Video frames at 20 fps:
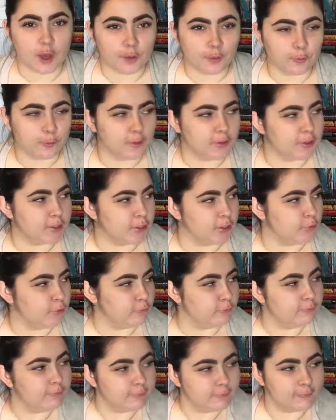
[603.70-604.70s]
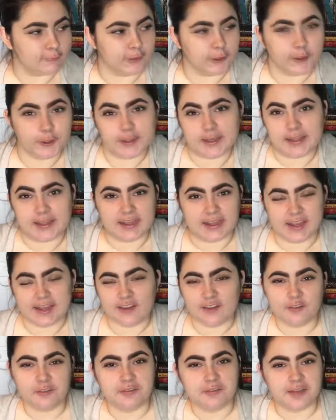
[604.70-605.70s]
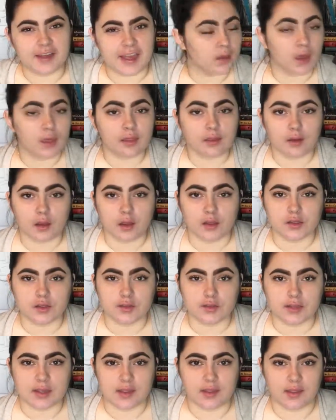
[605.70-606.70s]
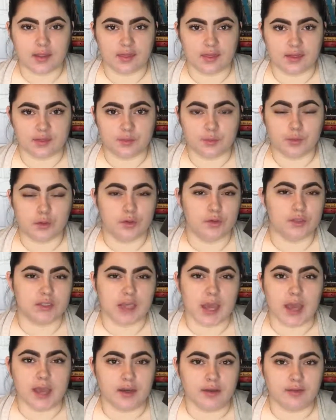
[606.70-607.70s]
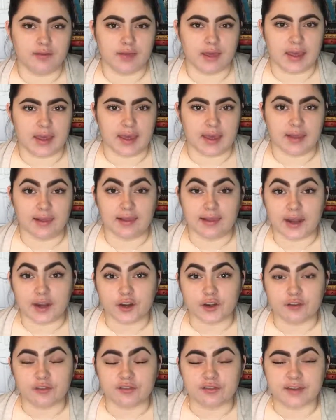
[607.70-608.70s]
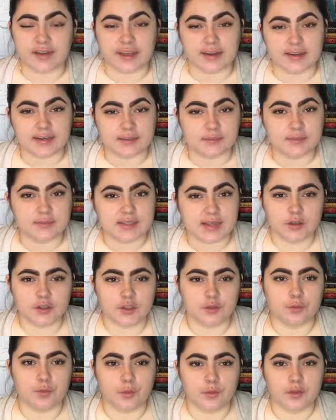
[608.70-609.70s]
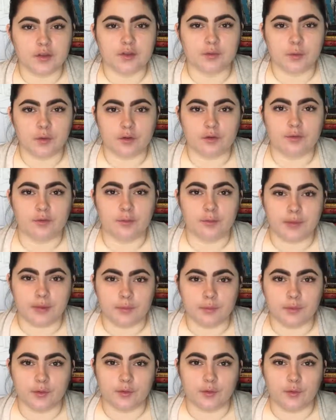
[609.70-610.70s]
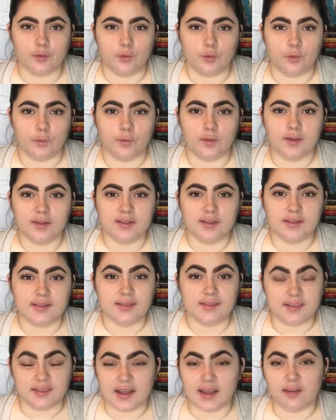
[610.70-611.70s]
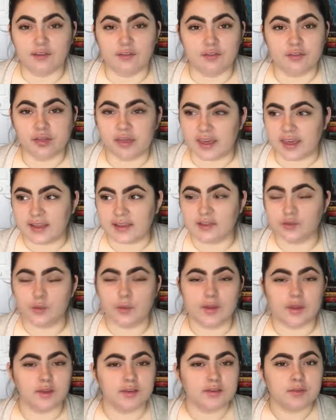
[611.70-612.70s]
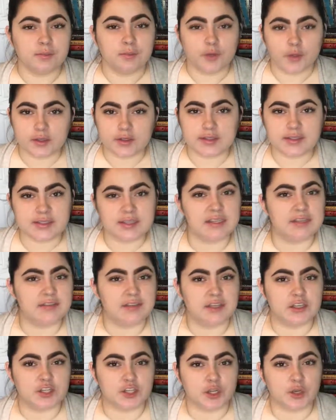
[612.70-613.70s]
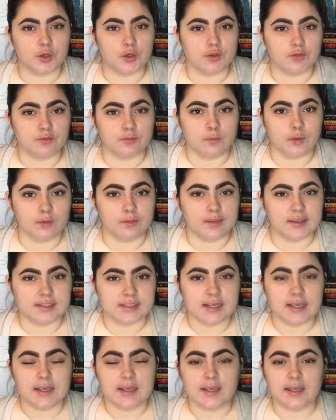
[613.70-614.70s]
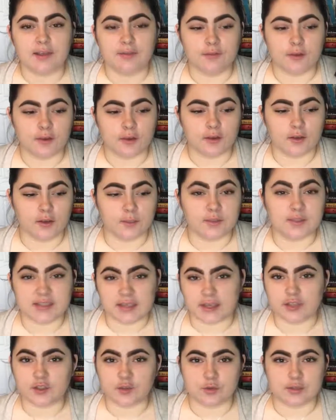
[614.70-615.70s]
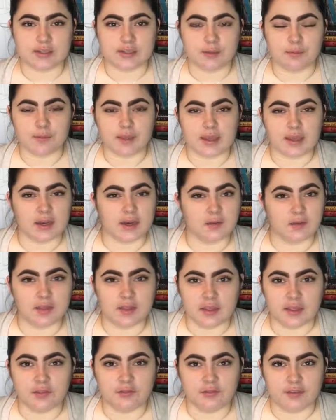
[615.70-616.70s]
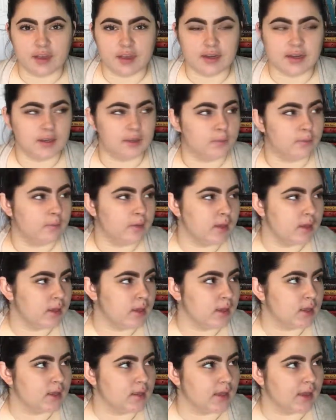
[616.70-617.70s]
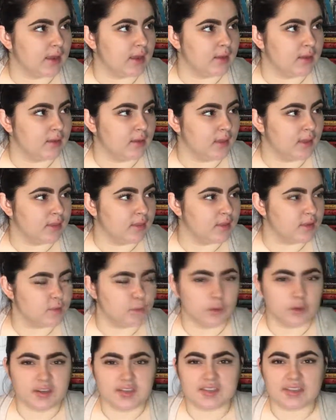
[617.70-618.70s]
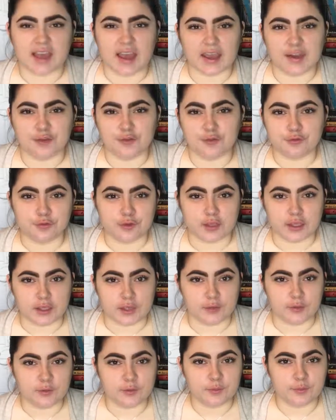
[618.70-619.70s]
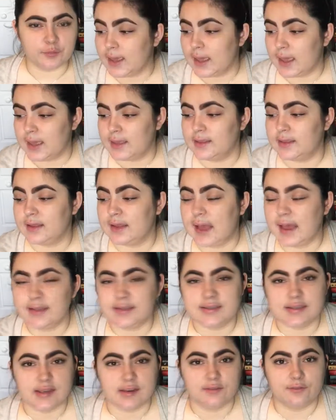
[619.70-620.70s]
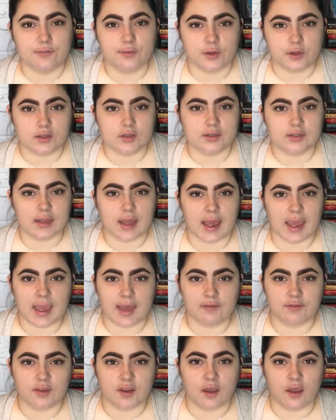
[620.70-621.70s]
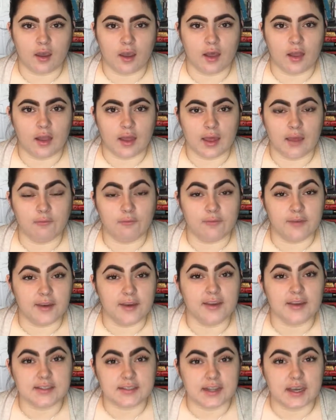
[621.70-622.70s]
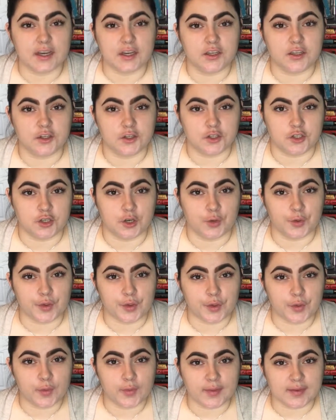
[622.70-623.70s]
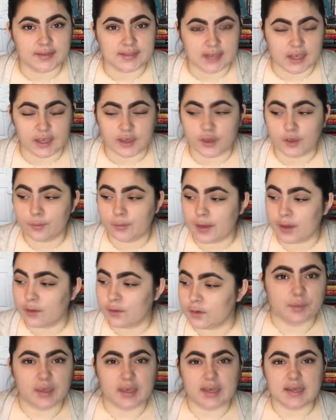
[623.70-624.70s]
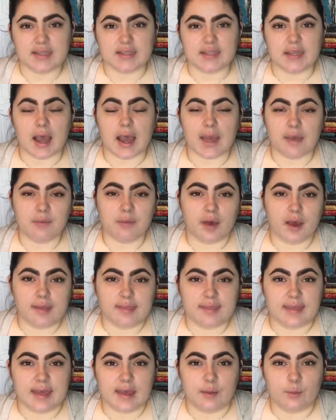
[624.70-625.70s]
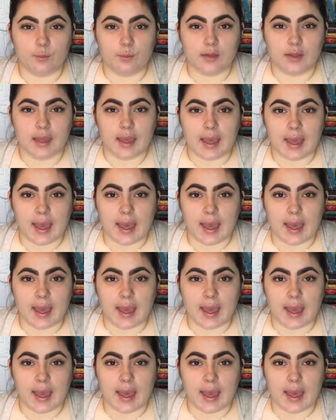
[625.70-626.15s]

awkward, cute, nerdy love. The author also said that this book was kind of a letter to fandoms. She wrote this book for people who love things, whether it's books, TV shows, movies. If you're obsessed with something in, in the fandom, that, that this book is kind of for you. And the last set of books I have to haul, I'm very excited to show you and tell you about because I bought them